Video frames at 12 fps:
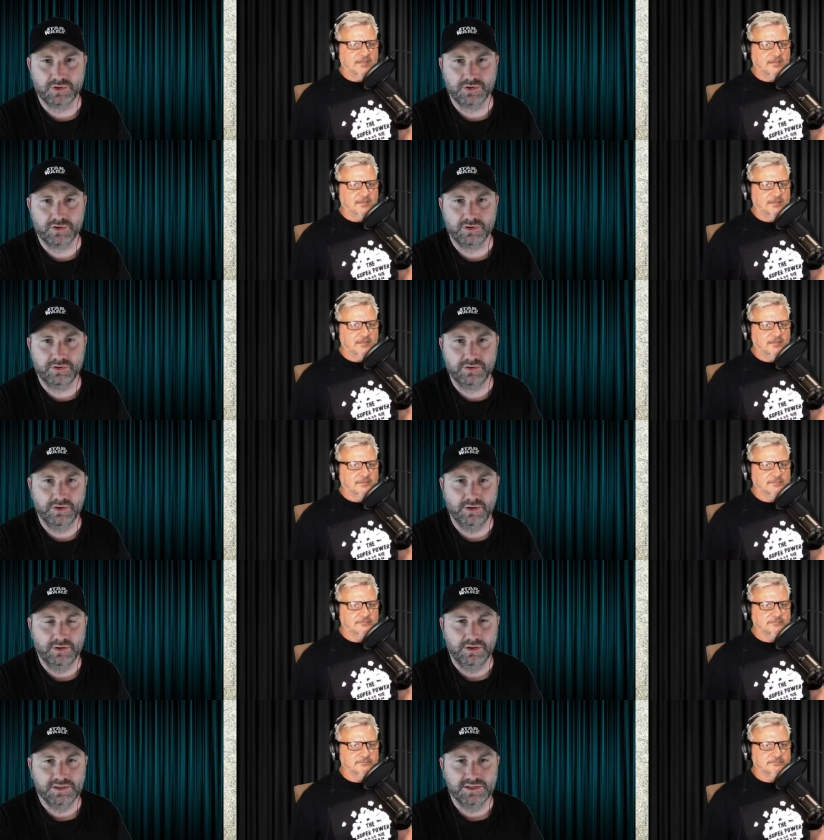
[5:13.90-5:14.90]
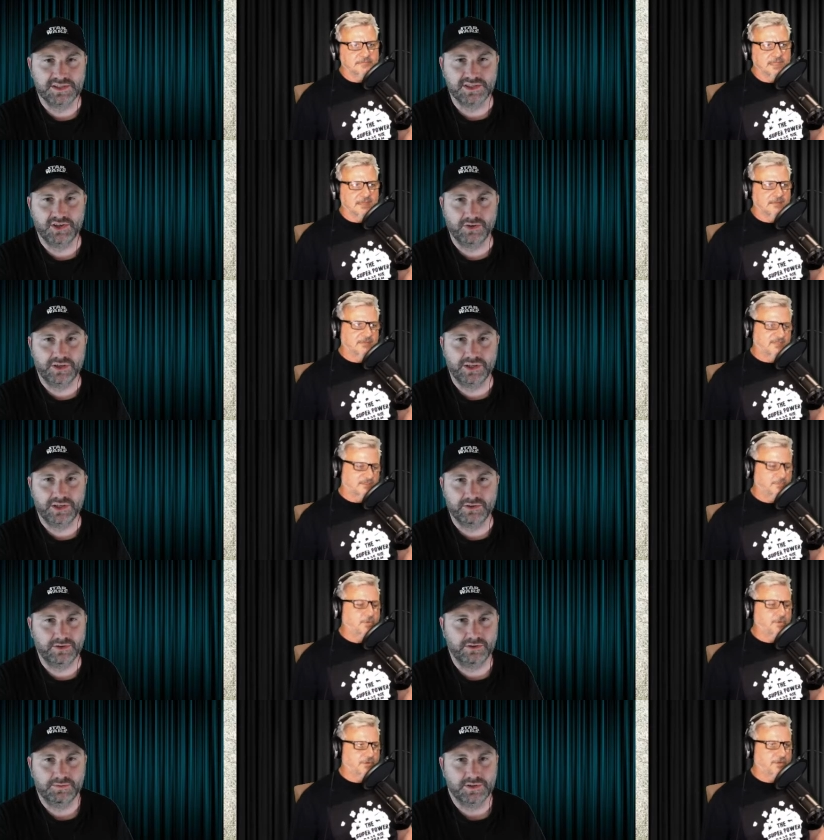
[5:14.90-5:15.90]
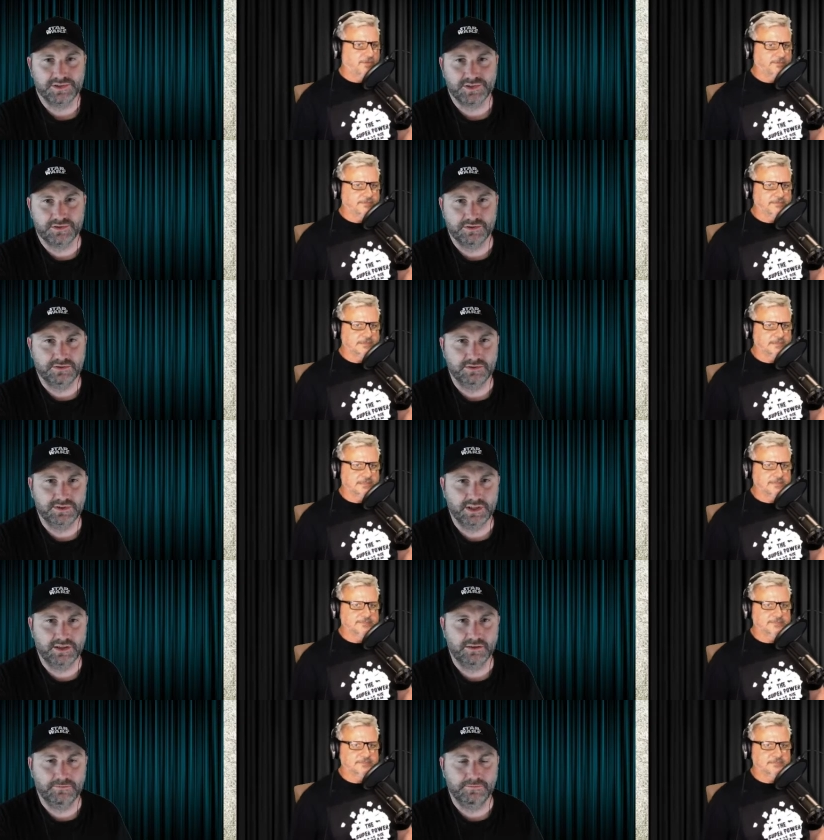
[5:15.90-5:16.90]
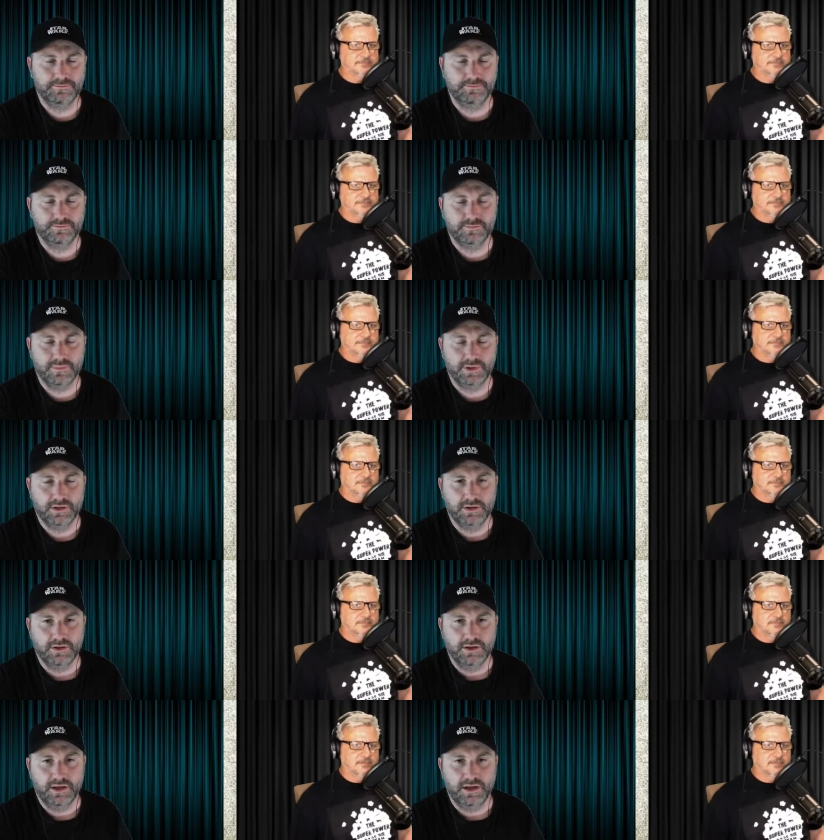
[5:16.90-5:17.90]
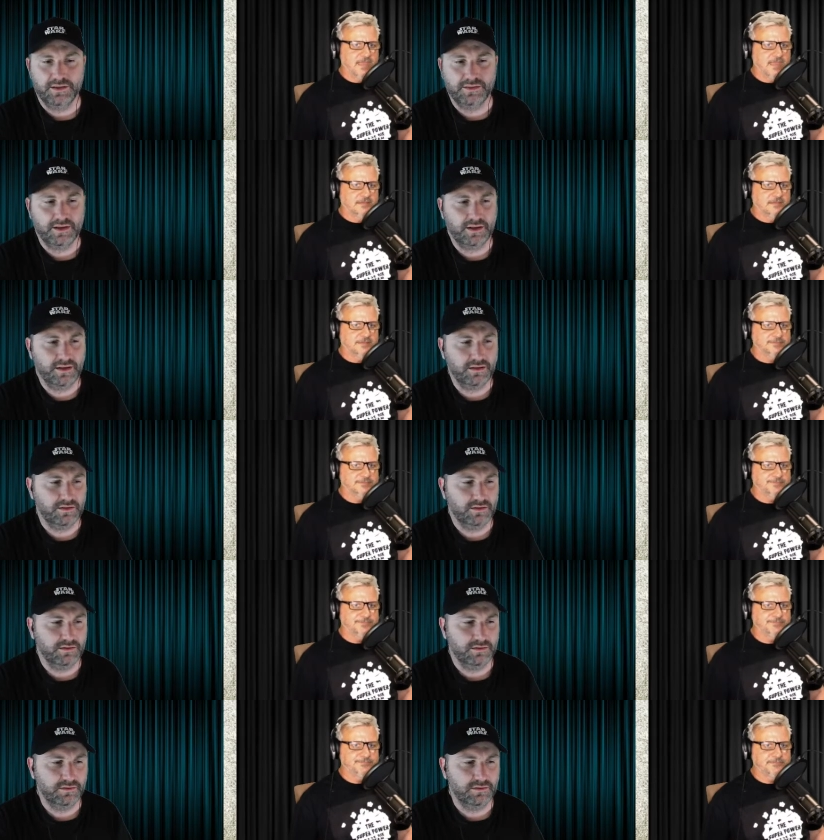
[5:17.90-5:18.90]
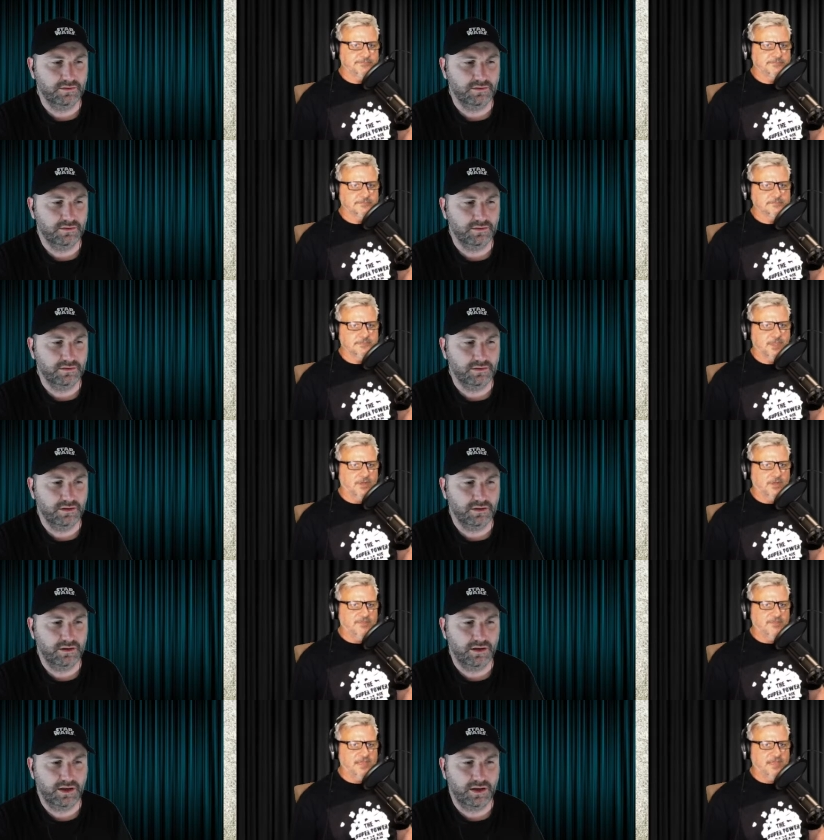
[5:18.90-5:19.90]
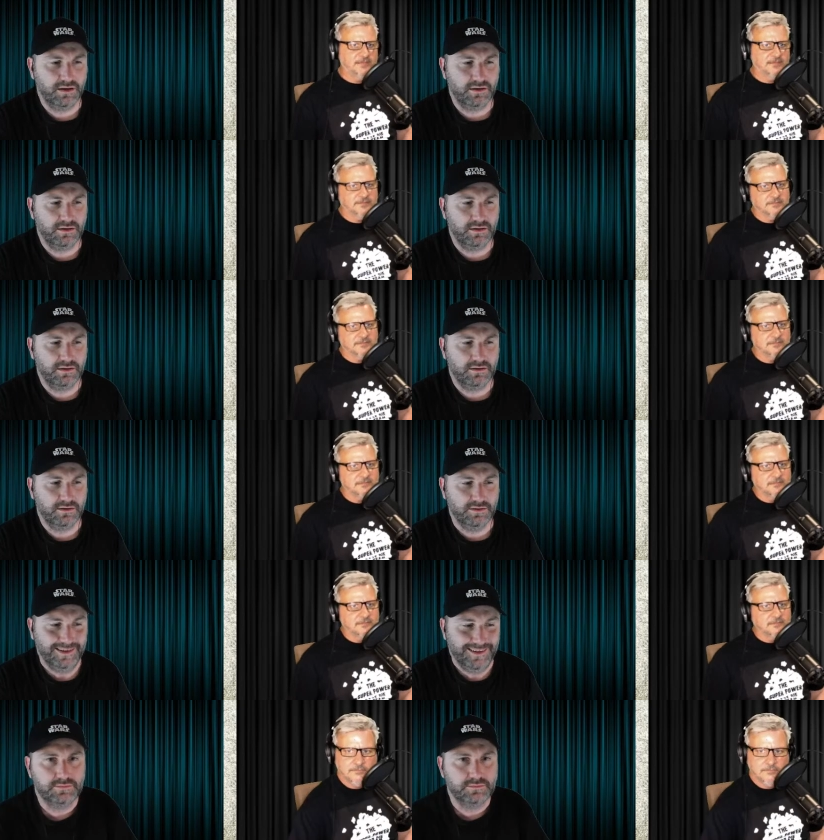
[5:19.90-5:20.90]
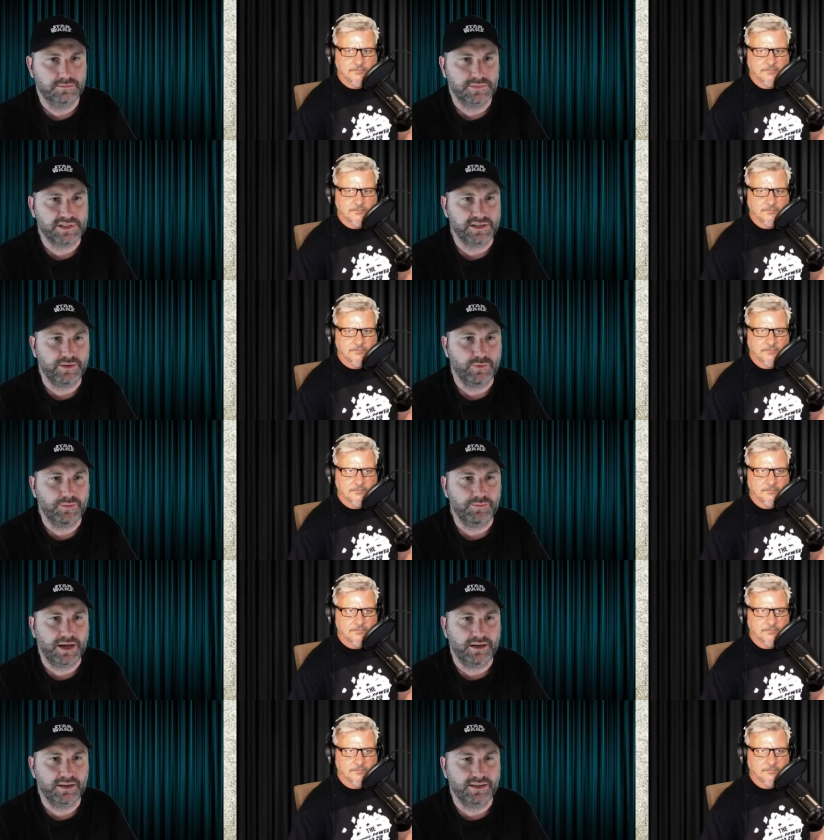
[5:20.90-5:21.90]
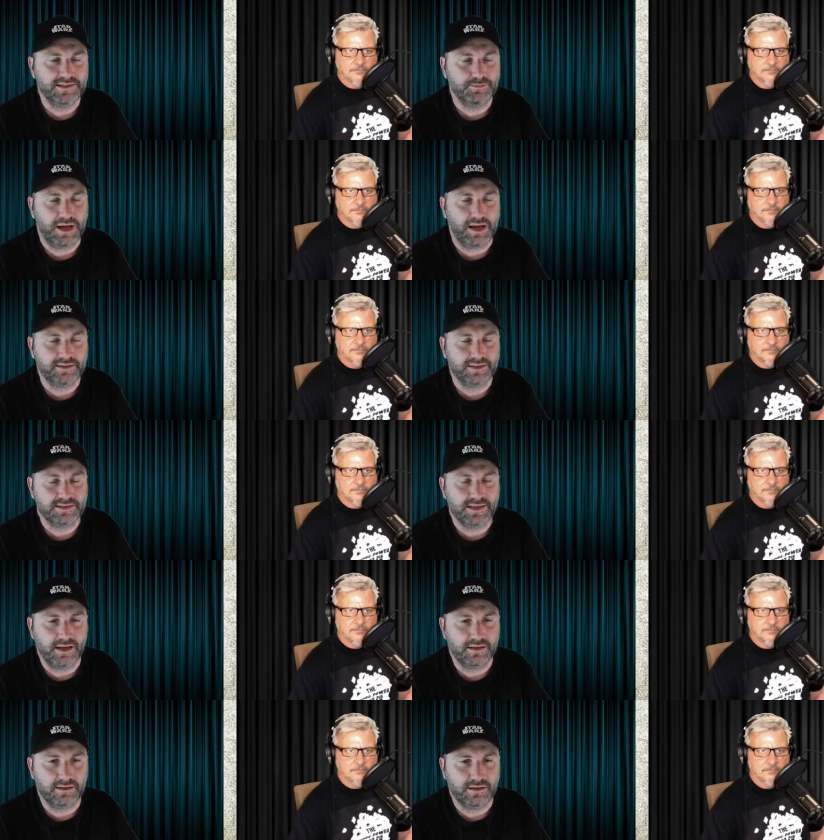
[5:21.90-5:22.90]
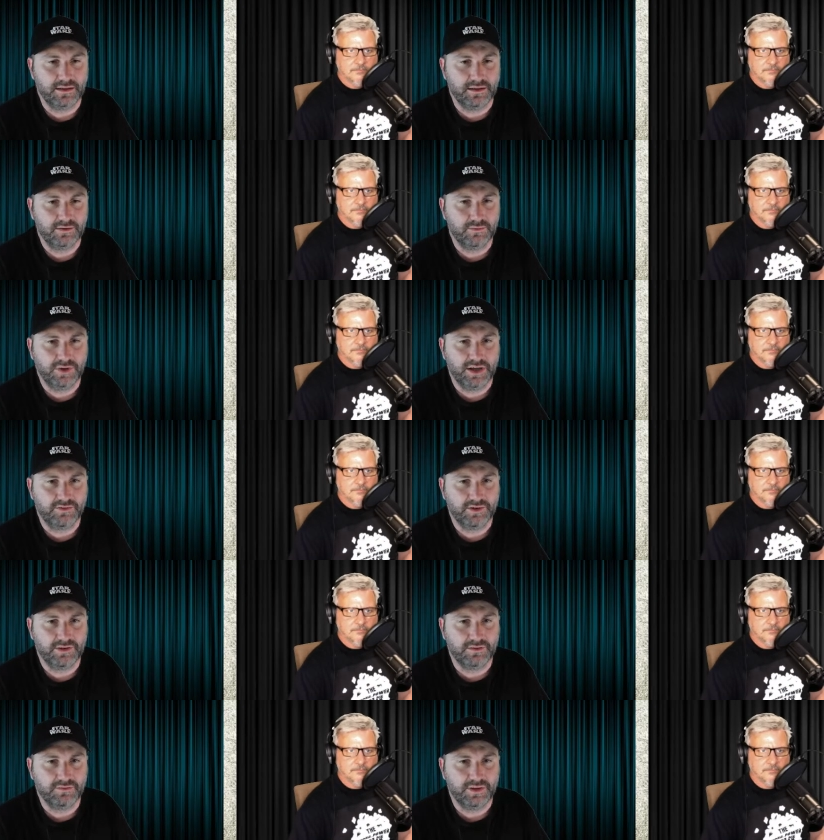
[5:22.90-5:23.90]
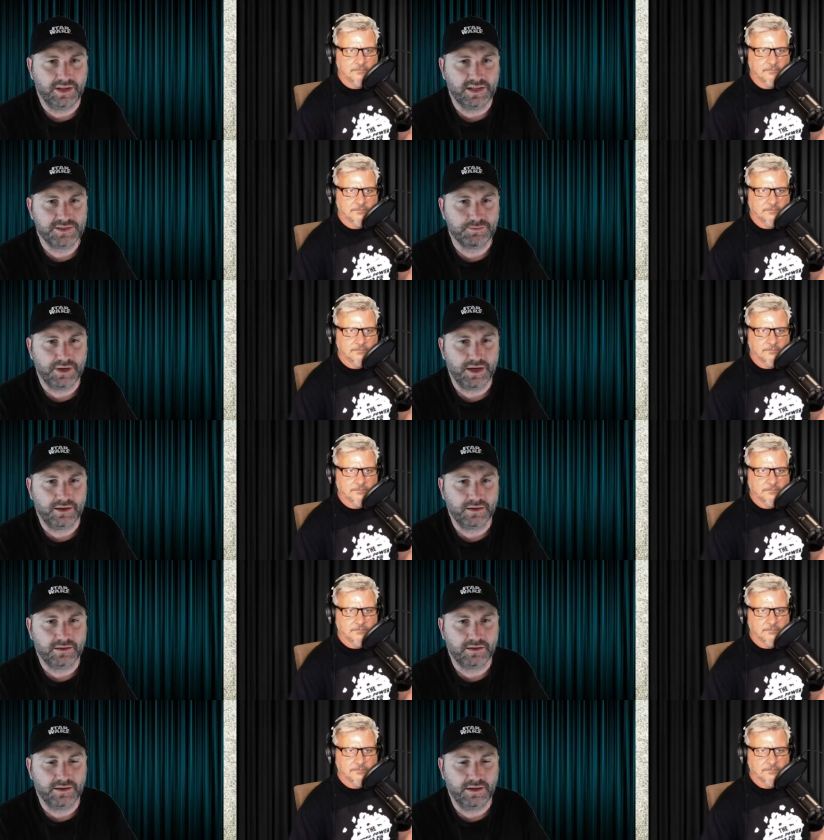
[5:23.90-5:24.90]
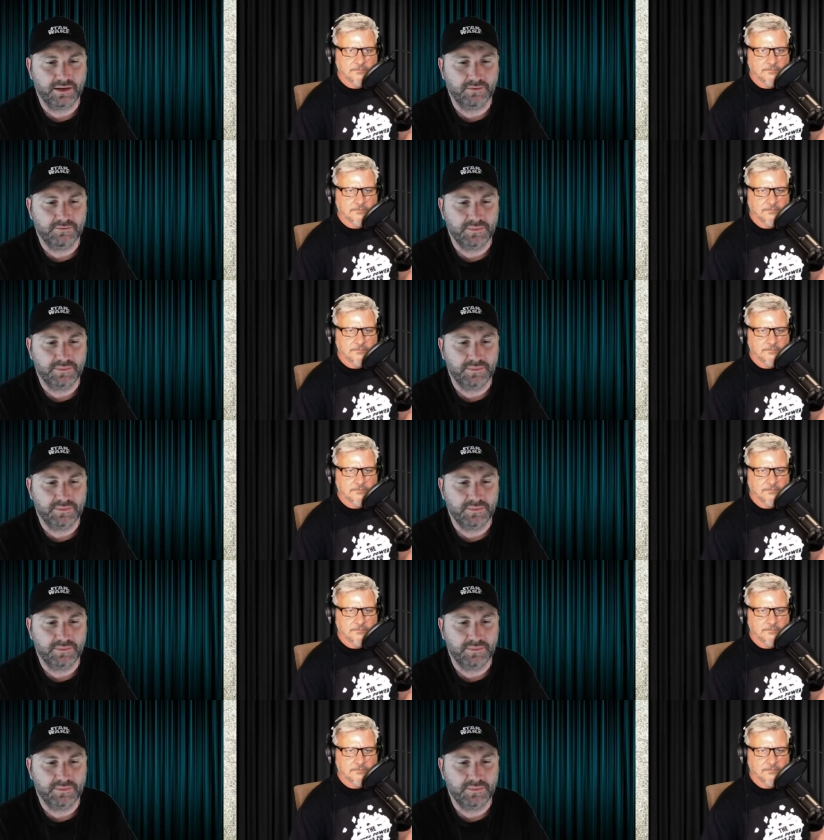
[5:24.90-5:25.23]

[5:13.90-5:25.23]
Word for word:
Speaker 1: crew, security yeah, crew. I'm not sure. yeah. And then
Speaker 2: only fans.
Speaker 1: So then we're back in his to tank, and we have a flashback. Um,